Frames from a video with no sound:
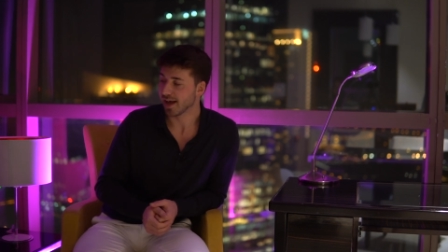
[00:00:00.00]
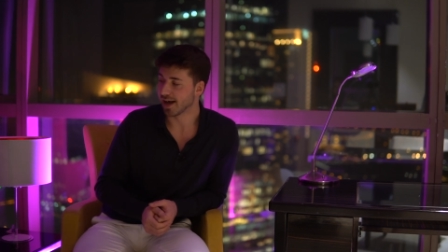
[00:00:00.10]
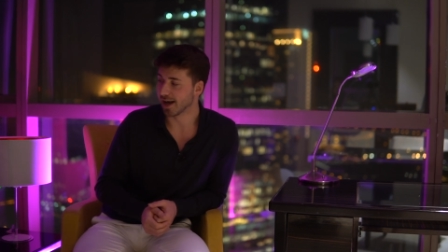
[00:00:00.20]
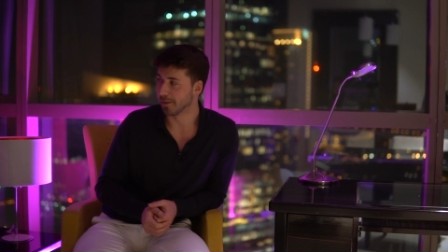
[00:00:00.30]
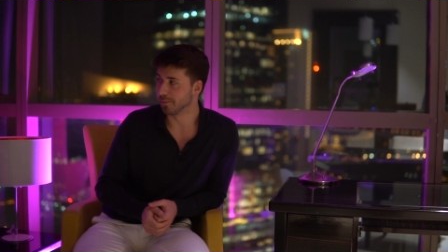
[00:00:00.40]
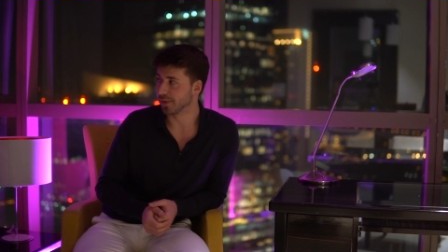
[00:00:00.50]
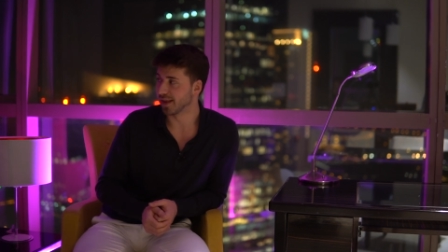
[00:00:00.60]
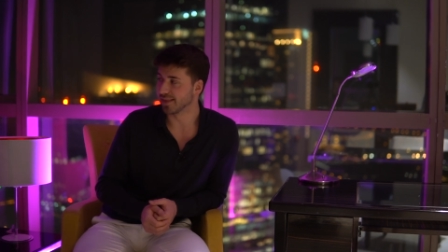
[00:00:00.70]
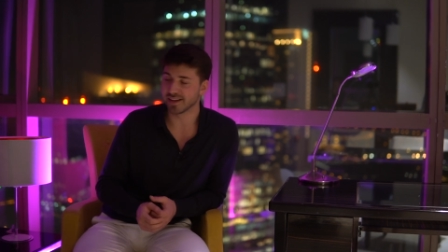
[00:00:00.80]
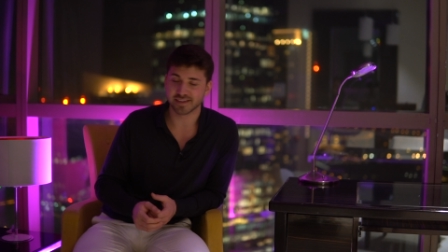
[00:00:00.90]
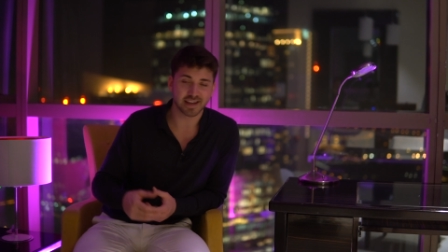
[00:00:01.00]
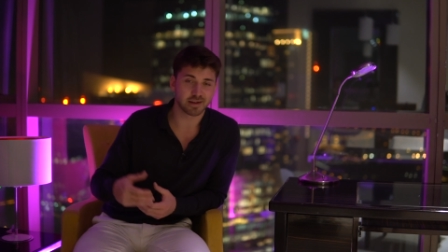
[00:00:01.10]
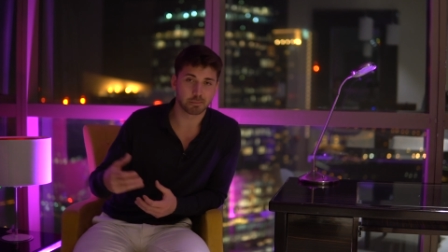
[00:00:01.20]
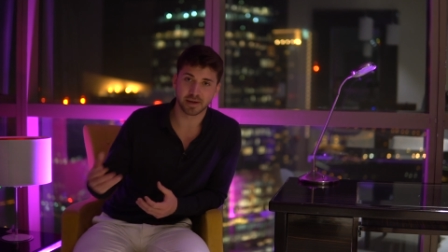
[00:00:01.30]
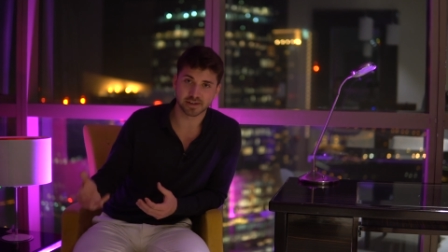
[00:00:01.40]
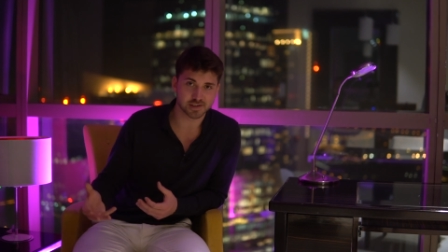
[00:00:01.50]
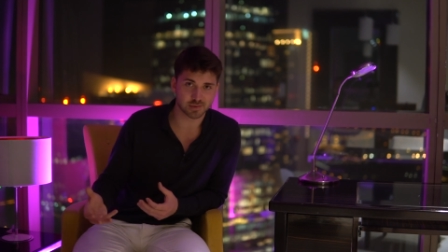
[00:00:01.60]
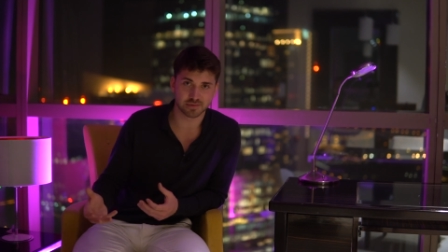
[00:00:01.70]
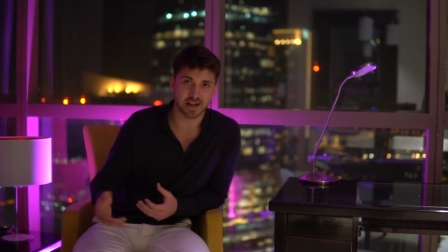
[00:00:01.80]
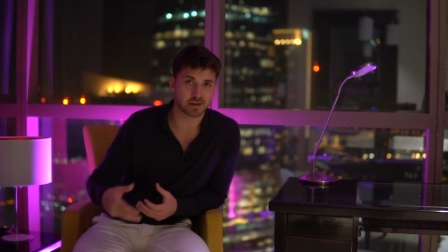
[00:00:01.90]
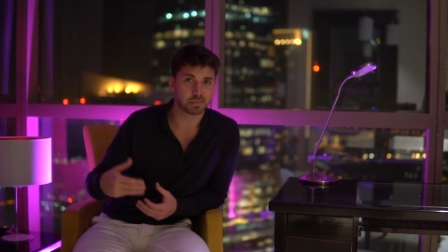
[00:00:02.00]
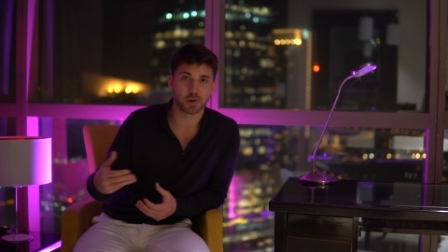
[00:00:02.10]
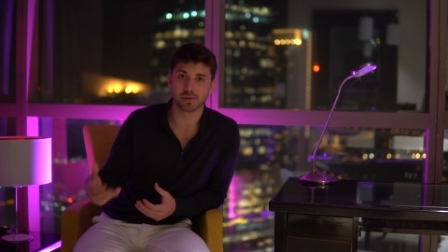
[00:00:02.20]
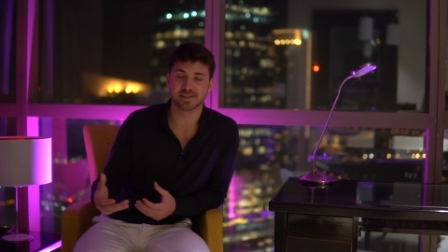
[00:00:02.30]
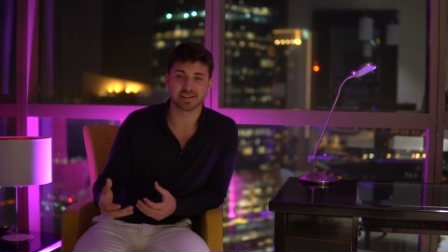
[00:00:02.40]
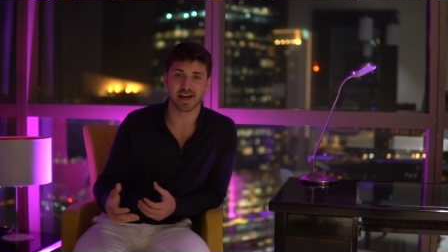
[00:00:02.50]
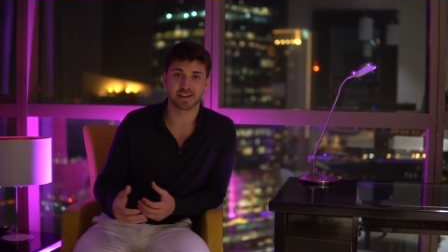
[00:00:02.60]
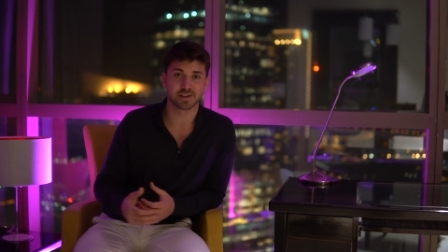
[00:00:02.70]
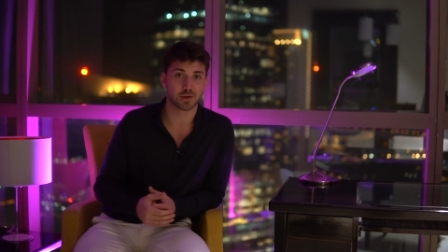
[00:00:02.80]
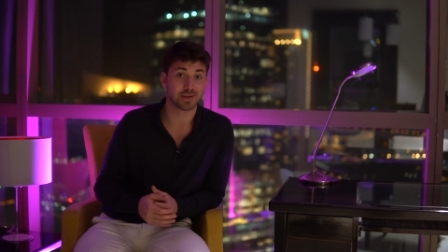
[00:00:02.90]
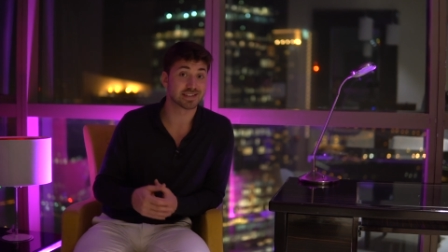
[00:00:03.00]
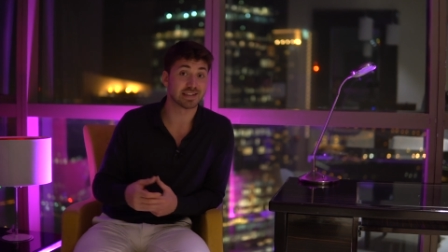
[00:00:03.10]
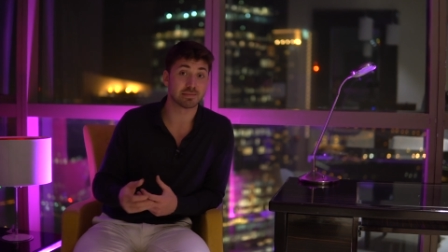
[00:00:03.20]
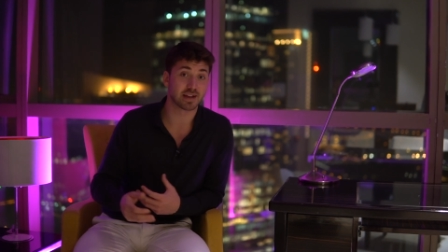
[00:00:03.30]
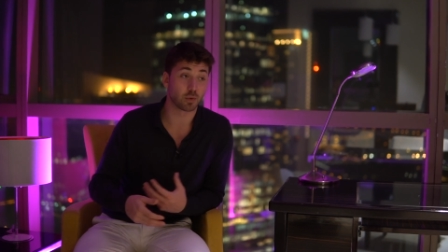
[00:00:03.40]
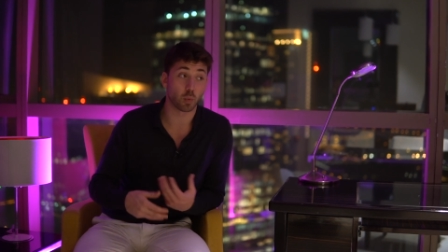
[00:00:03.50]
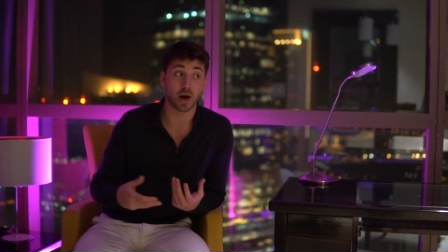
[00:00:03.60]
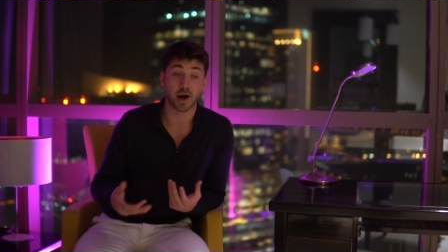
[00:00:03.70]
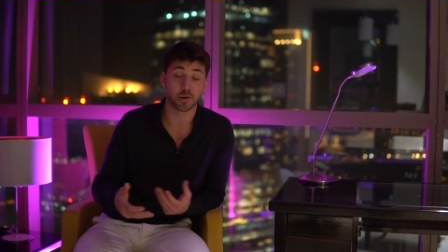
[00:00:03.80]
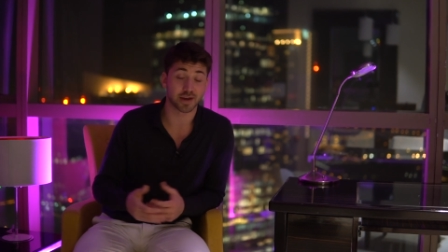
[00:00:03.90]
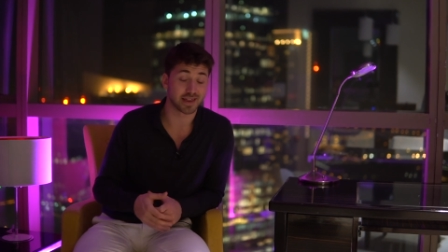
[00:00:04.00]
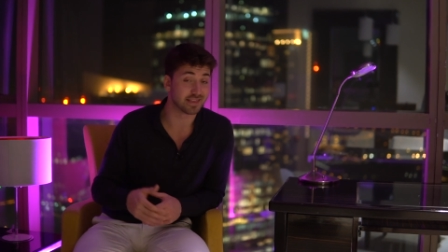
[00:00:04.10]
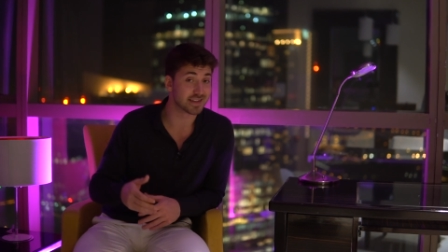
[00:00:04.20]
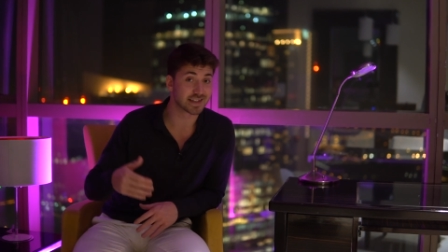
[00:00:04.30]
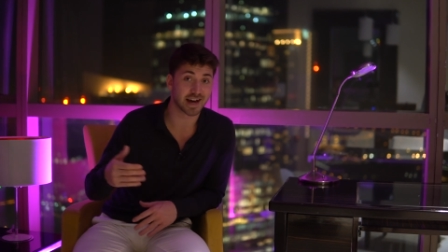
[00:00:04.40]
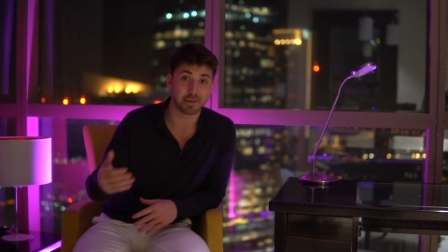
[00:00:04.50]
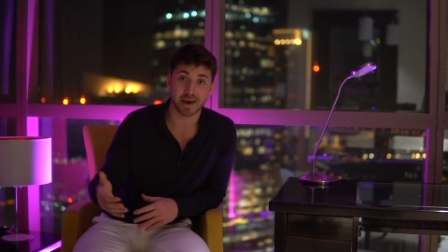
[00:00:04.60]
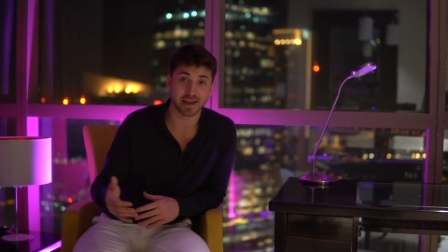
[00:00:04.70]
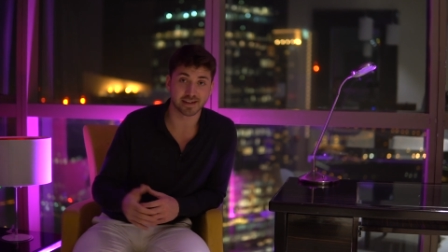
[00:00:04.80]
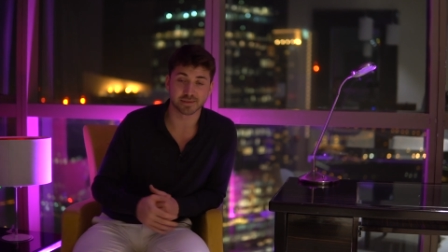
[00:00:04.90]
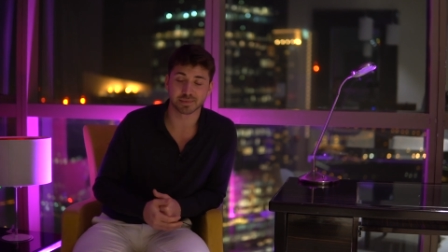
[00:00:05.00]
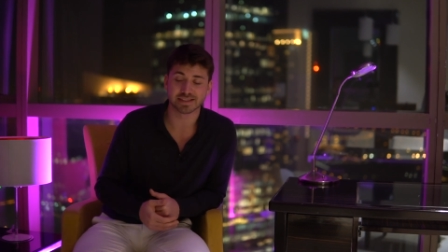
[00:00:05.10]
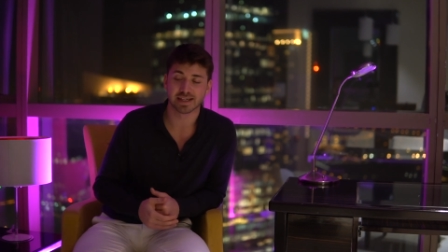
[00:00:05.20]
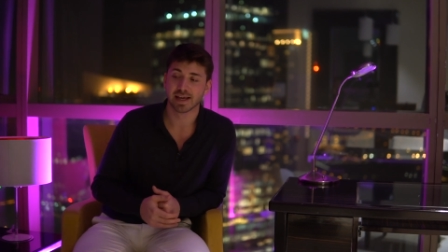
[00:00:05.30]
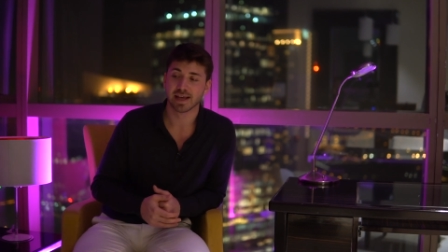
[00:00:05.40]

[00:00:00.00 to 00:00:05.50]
Um, and then taking pictures with that and posting that, you know, it seems like, wow, okay, this guy made it. But